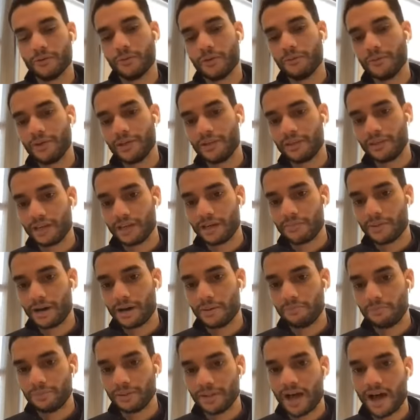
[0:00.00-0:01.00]
when we think
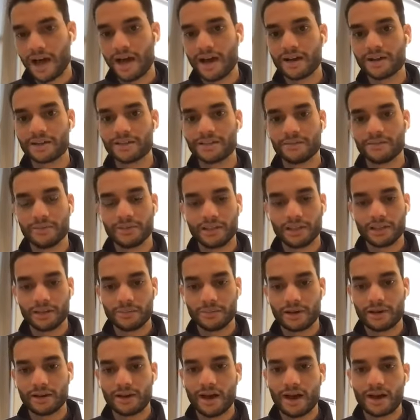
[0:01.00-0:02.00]
about blogs and we think
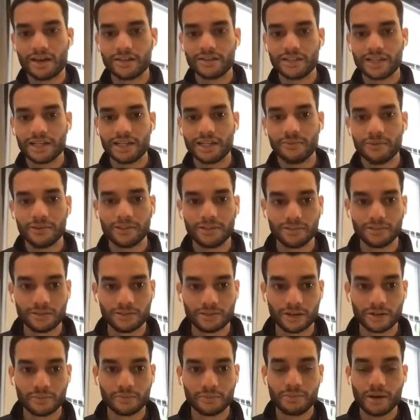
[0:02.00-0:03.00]
about content and we
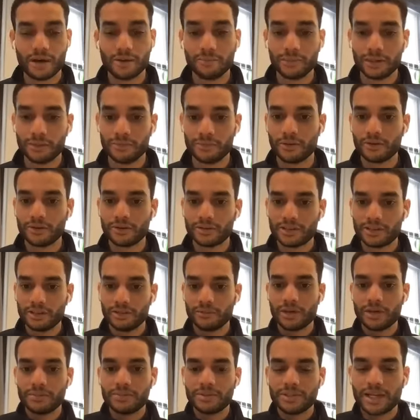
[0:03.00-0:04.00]
start pumping more into
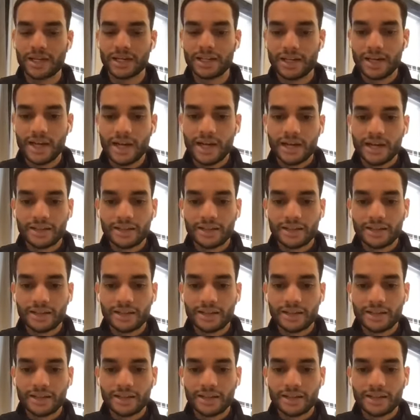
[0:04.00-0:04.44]
the website,